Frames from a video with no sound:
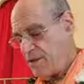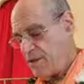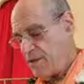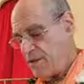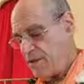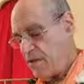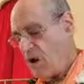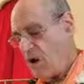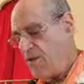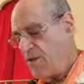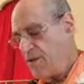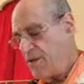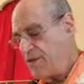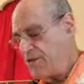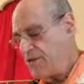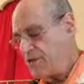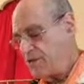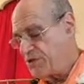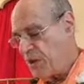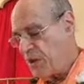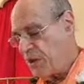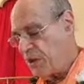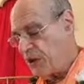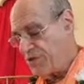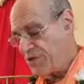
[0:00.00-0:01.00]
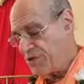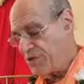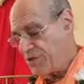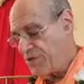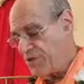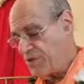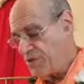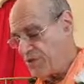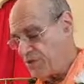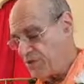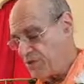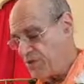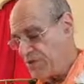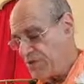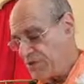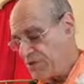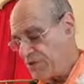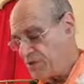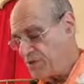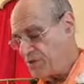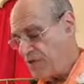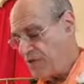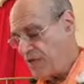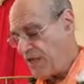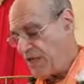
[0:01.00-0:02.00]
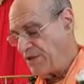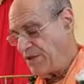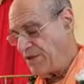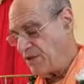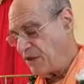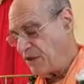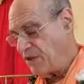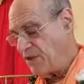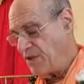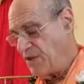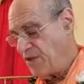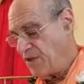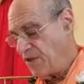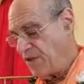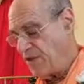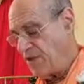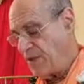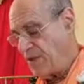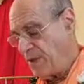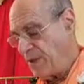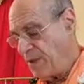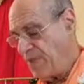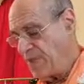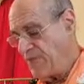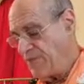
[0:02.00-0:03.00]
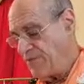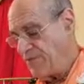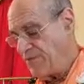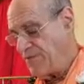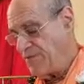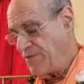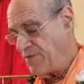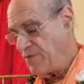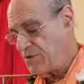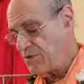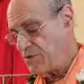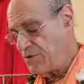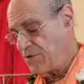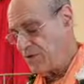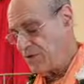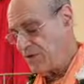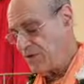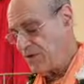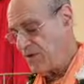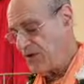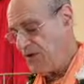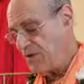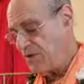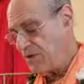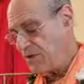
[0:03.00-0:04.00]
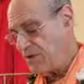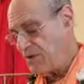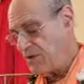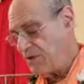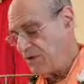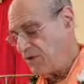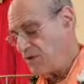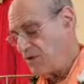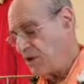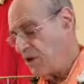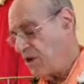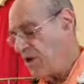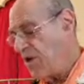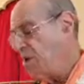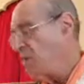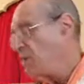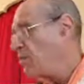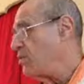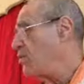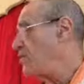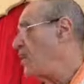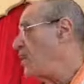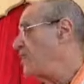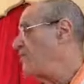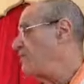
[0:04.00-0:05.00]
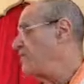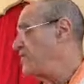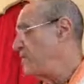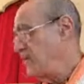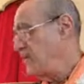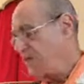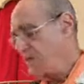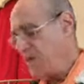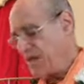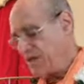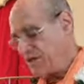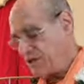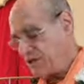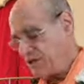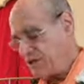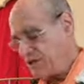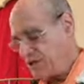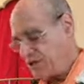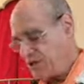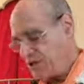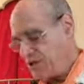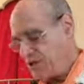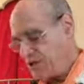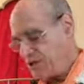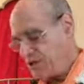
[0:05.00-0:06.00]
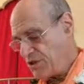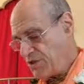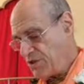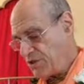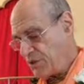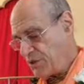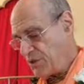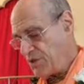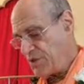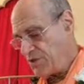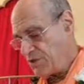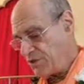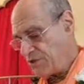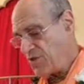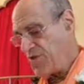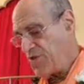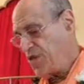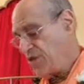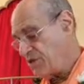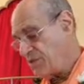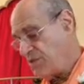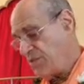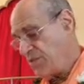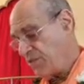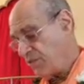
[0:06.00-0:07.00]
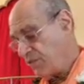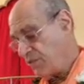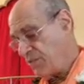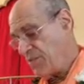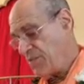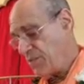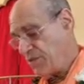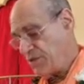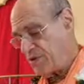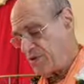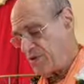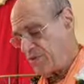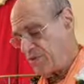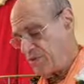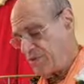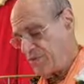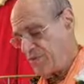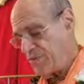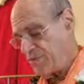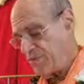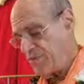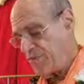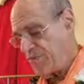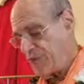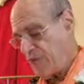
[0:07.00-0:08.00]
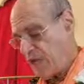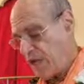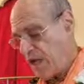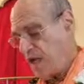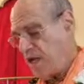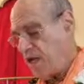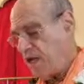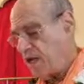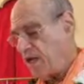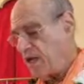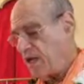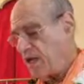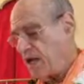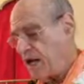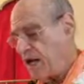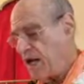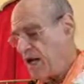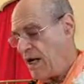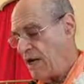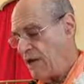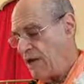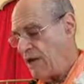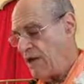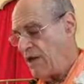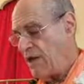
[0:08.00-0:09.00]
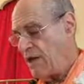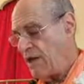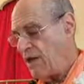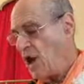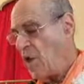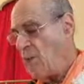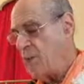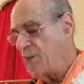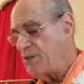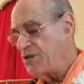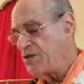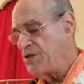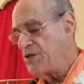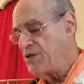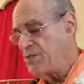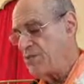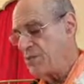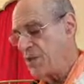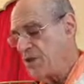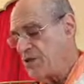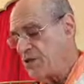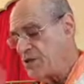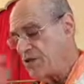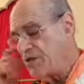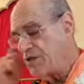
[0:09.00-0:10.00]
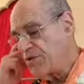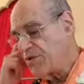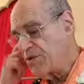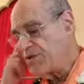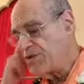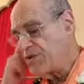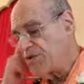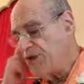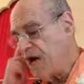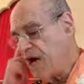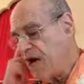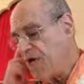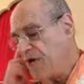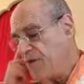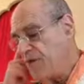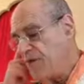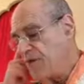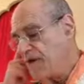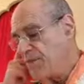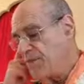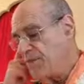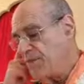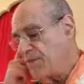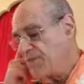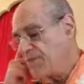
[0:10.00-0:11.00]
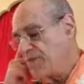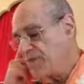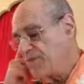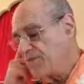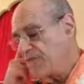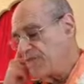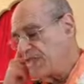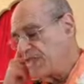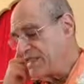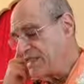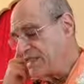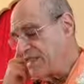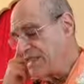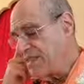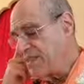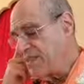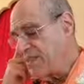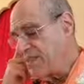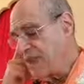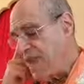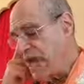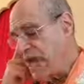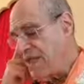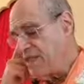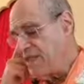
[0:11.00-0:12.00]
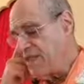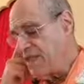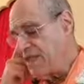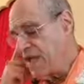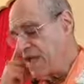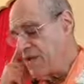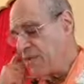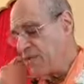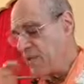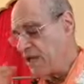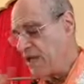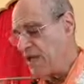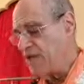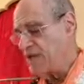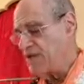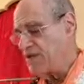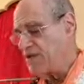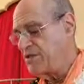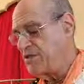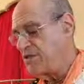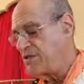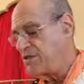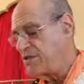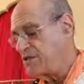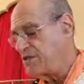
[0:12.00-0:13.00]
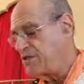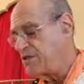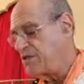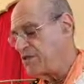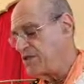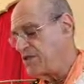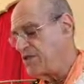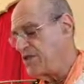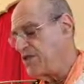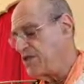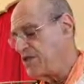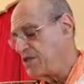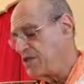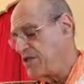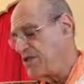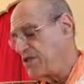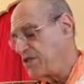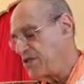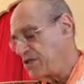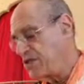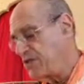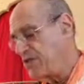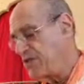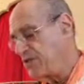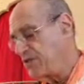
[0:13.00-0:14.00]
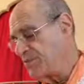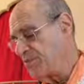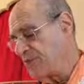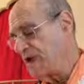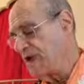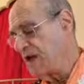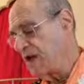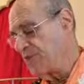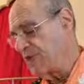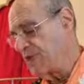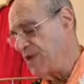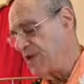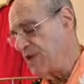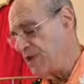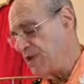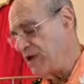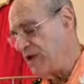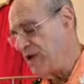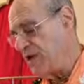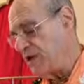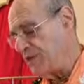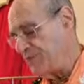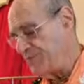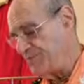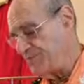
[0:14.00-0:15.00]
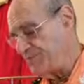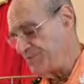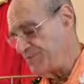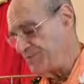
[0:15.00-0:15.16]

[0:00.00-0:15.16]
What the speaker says: The gopis saw that the trees, bent over with abundant fruits and flowers, were offering obeisances to Lord Krishna. This is the purport, sorry. The gopis supposed Krishna must have recently passed that way, since the trees were still bowing down.